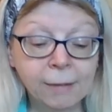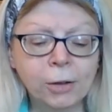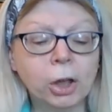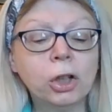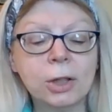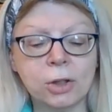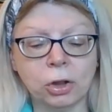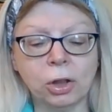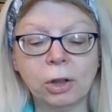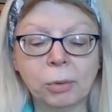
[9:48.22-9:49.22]
"Very good,
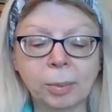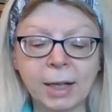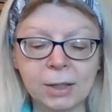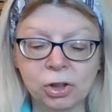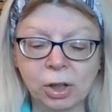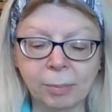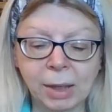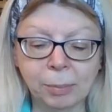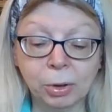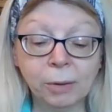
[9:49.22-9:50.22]
sir," replies the
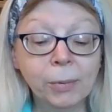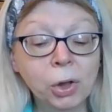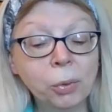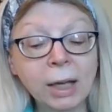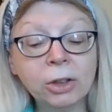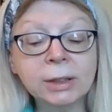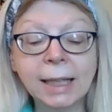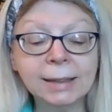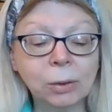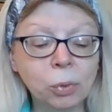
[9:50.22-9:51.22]
shopkeeper, who
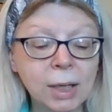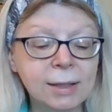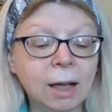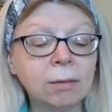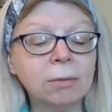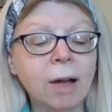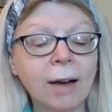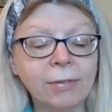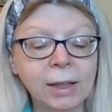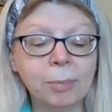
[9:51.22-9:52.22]
entertains at once a
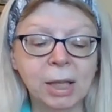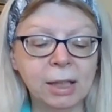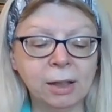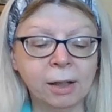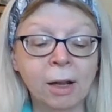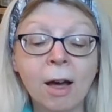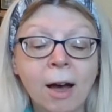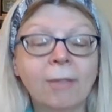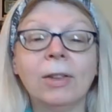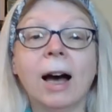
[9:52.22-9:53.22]
lofty opinion
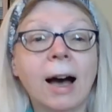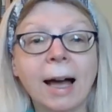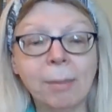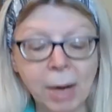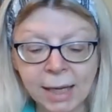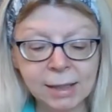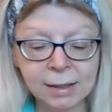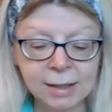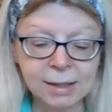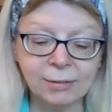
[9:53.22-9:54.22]
of the
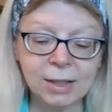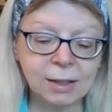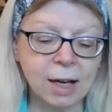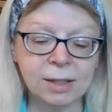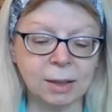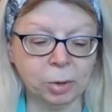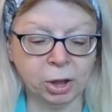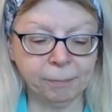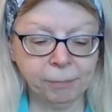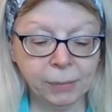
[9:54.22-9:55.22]
high-mindedness of his
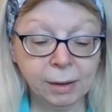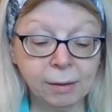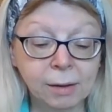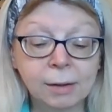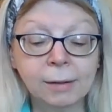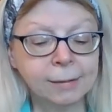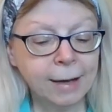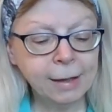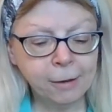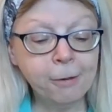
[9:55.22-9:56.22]
customer.
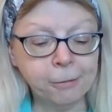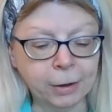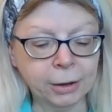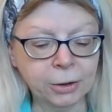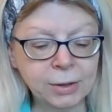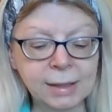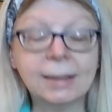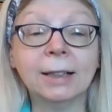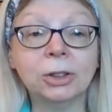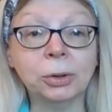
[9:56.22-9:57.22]
"I know, fellows," he
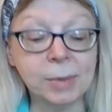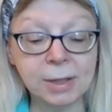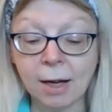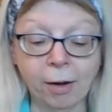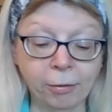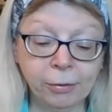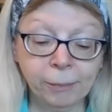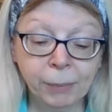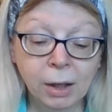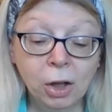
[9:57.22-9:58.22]
says to himself,
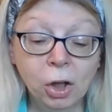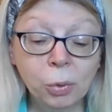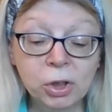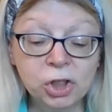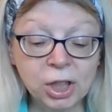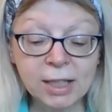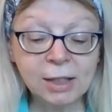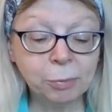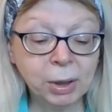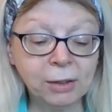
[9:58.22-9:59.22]
who would just
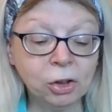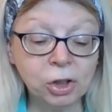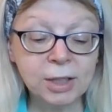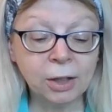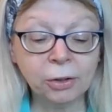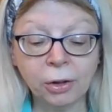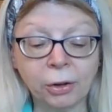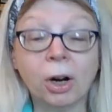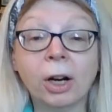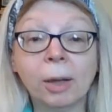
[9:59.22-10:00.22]
have put the goods under
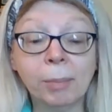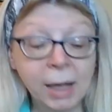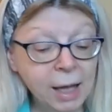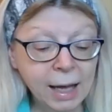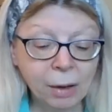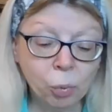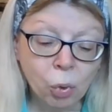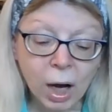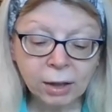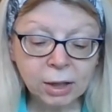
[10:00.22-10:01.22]
their arm and
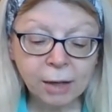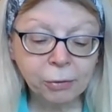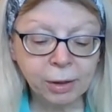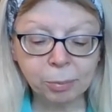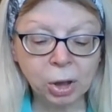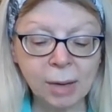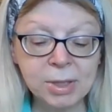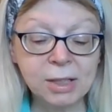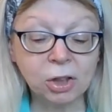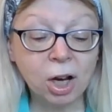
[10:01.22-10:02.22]
walked off with a
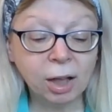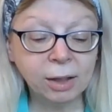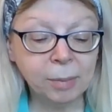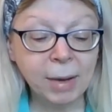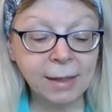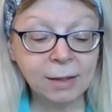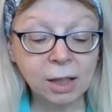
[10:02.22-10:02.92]
promise to call and pay the